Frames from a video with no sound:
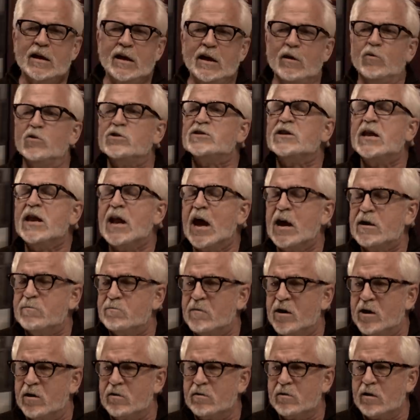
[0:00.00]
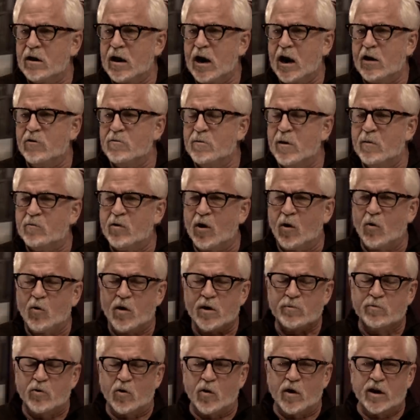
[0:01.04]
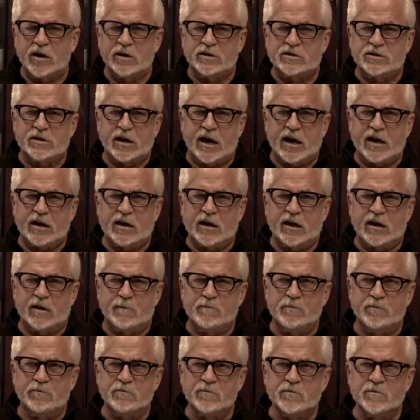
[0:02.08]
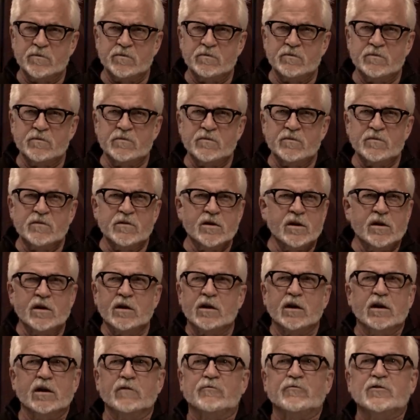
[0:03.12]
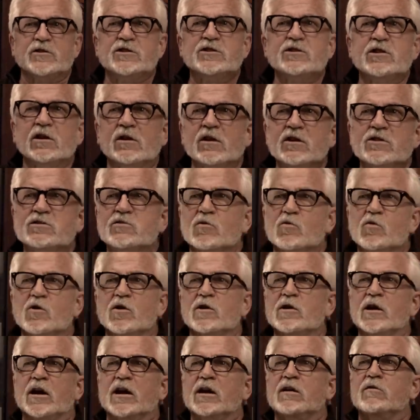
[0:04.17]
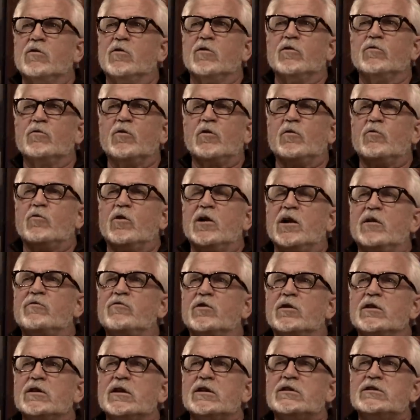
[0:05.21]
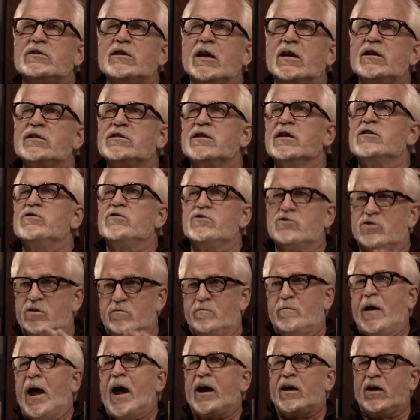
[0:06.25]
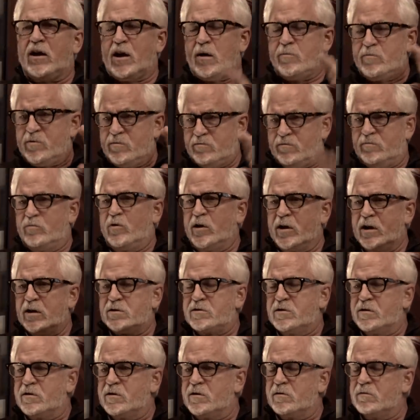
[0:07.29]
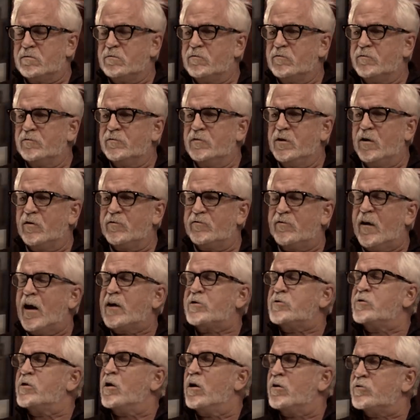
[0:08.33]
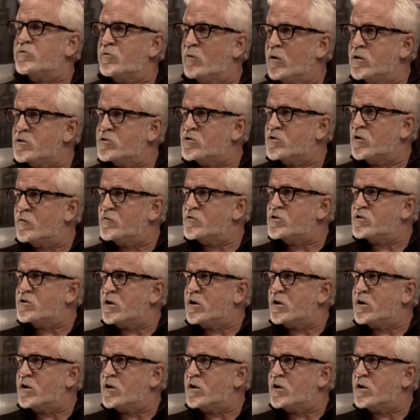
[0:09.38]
it was a nightmare. I remember at one point it saying, um, if it still isn't working or whatever it said, it said you should pack it up and bring it to the you know factory authorized service